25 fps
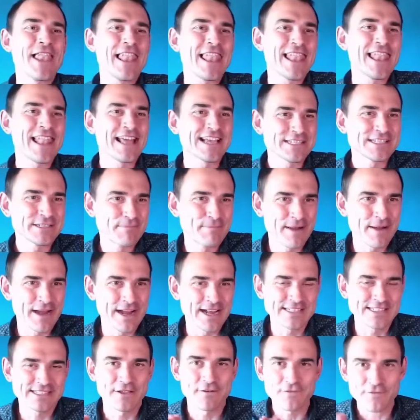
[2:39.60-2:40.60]
LastPass.
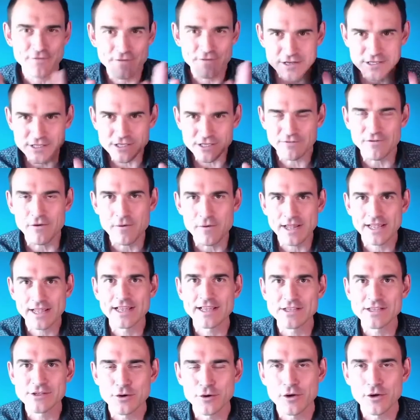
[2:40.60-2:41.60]
So first off, I want to
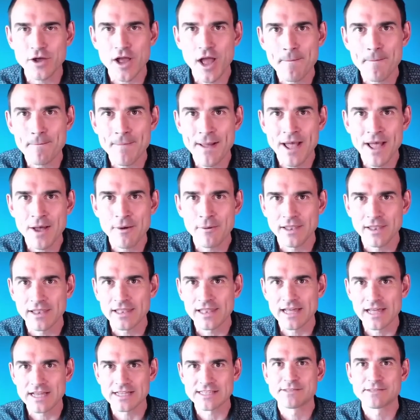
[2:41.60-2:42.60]
talk about
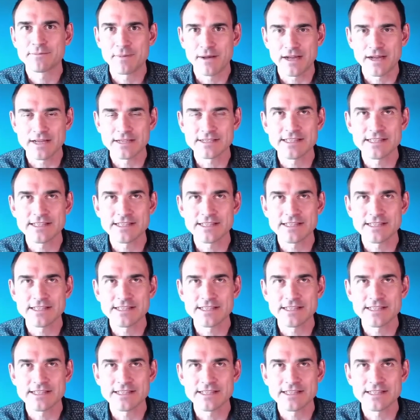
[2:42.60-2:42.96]
LastPass.